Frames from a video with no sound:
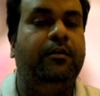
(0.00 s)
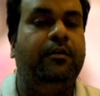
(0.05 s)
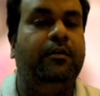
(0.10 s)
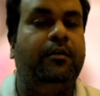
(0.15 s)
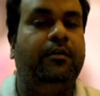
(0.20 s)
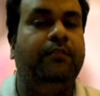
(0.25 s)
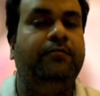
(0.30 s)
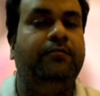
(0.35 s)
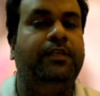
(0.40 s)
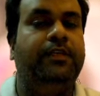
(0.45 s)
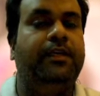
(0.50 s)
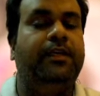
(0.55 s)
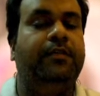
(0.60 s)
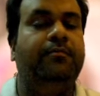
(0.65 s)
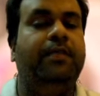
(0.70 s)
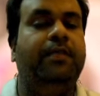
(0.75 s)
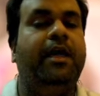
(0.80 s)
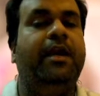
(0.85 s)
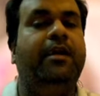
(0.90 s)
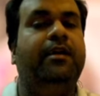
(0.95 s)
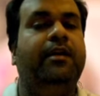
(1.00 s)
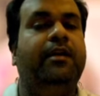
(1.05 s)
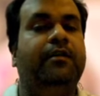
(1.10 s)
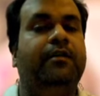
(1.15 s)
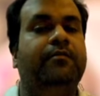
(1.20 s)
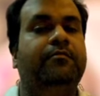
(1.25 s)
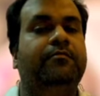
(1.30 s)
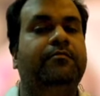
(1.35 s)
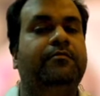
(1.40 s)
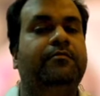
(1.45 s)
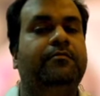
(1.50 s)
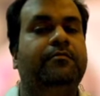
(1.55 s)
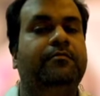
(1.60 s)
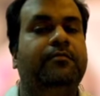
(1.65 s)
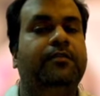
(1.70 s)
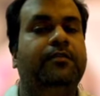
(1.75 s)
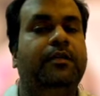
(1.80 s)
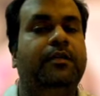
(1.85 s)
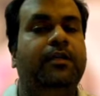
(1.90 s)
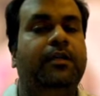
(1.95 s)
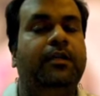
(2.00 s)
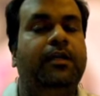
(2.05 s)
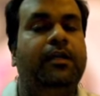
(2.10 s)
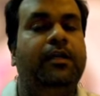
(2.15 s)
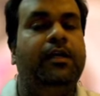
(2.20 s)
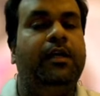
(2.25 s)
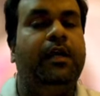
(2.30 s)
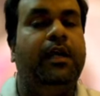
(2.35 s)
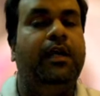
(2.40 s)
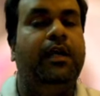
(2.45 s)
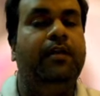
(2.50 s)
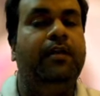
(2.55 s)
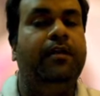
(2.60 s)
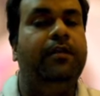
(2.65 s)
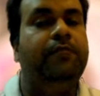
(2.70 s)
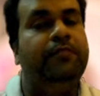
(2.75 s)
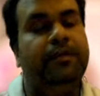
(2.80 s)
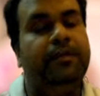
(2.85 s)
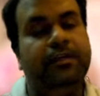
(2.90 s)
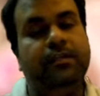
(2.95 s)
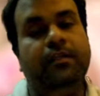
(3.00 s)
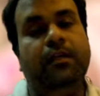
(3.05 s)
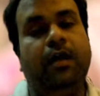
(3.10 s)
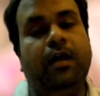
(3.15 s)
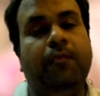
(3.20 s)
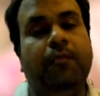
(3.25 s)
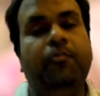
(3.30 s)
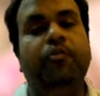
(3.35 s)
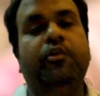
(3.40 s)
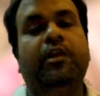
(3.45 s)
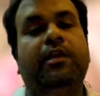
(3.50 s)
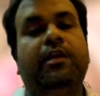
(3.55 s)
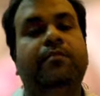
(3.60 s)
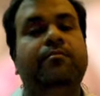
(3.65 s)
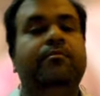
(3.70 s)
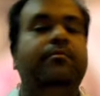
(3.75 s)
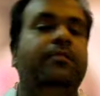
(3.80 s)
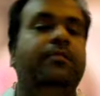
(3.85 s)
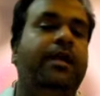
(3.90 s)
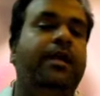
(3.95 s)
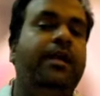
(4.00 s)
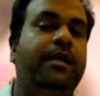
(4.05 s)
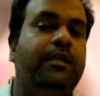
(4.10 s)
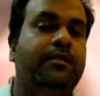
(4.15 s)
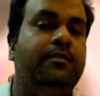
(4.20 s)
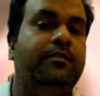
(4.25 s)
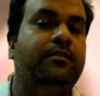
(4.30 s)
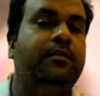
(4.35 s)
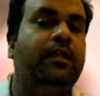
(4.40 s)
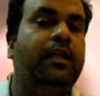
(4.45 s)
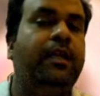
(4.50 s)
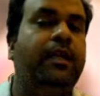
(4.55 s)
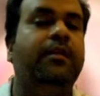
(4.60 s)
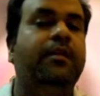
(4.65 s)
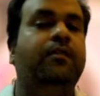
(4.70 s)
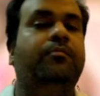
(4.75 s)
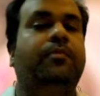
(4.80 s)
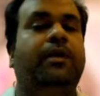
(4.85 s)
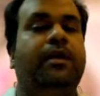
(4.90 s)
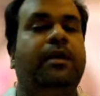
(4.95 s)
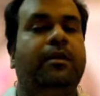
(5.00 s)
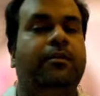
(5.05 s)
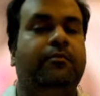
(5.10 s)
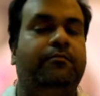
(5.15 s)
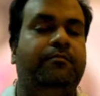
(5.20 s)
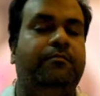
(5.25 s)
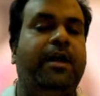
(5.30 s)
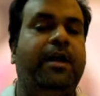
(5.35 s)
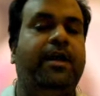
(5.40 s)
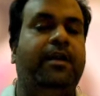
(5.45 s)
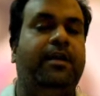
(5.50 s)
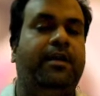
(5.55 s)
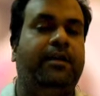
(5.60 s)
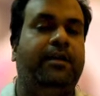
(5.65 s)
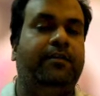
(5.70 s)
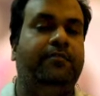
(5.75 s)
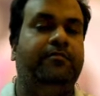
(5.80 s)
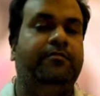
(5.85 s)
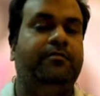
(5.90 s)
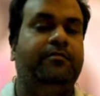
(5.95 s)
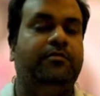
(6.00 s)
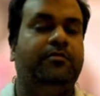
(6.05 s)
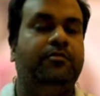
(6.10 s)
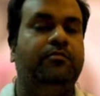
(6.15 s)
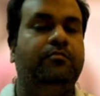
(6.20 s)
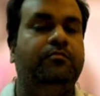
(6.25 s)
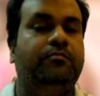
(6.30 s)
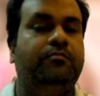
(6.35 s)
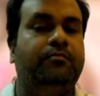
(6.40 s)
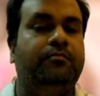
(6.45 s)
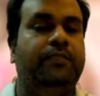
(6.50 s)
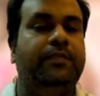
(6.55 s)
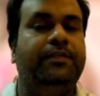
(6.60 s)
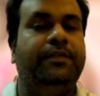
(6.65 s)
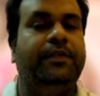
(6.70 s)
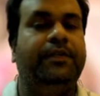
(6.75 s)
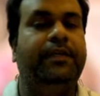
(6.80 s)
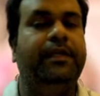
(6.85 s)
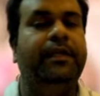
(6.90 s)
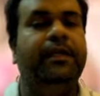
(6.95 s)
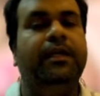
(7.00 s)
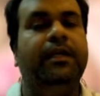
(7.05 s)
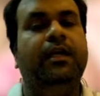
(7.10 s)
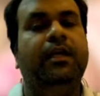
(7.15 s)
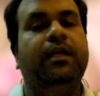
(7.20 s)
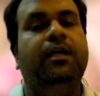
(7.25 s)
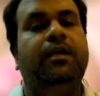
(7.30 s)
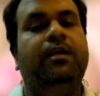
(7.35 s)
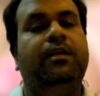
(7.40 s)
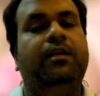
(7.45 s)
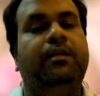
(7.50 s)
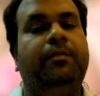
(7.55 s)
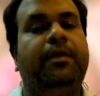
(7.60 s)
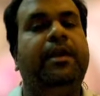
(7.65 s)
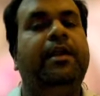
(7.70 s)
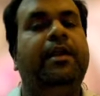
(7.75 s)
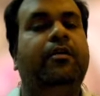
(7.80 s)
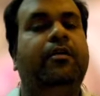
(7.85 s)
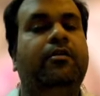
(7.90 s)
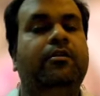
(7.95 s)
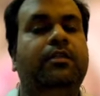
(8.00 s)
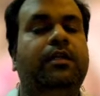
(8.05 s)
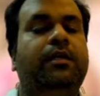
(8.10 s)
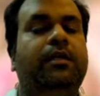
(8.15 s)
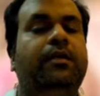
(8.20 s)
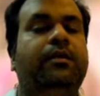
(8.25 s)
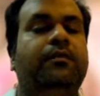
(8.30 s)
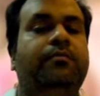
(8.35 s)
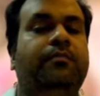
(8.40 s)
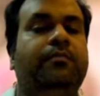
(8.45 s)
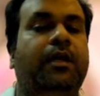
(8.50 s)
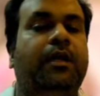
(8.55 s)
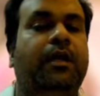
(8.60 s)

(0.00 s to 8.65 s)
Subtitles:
of the married life, and if it is in Apoklim, then it is in the later part of married life. So basically, depending on the